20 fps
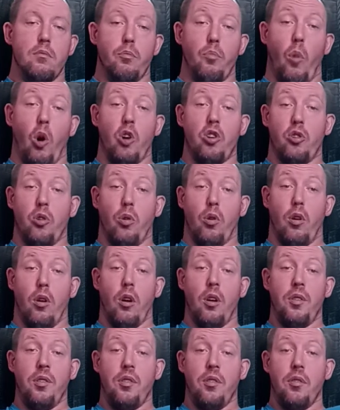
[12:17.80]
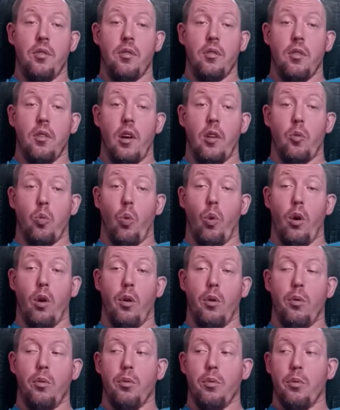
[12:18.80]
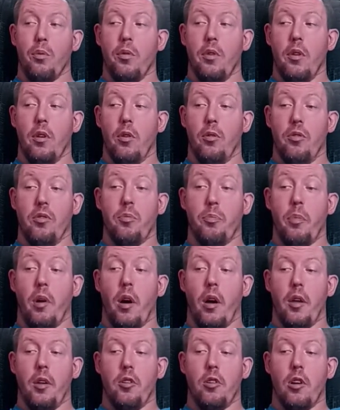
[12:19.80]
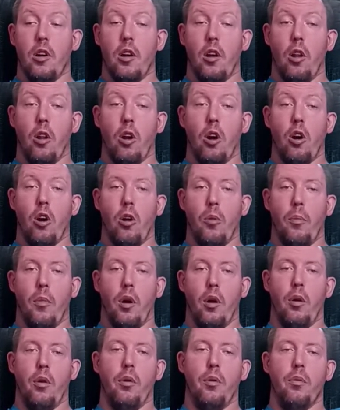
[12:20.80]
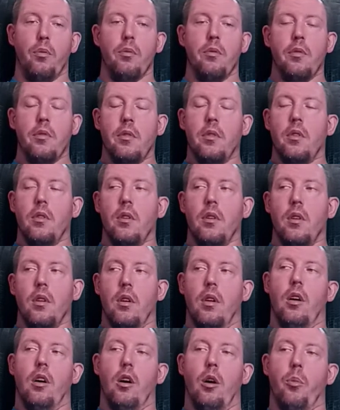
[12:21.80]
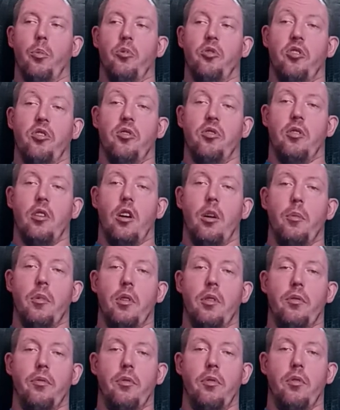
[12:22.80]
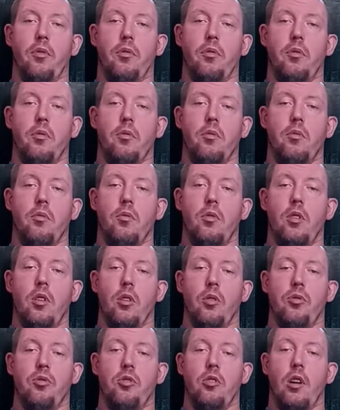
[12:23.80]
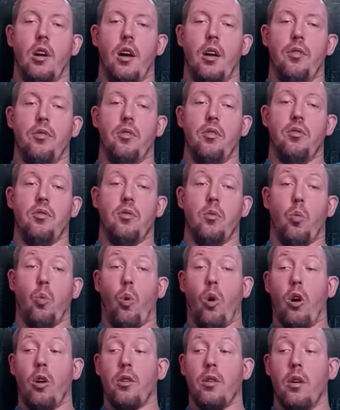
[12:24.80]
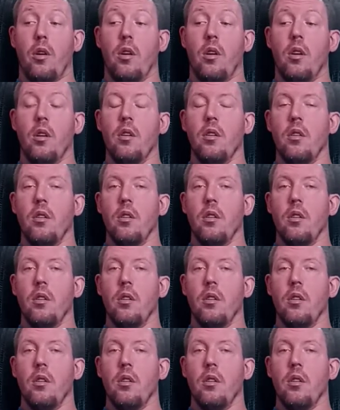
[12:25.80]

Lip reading: martial arts as well, you know, just by trying to learn on my own. She's taught me a few, you know, strategies to work on.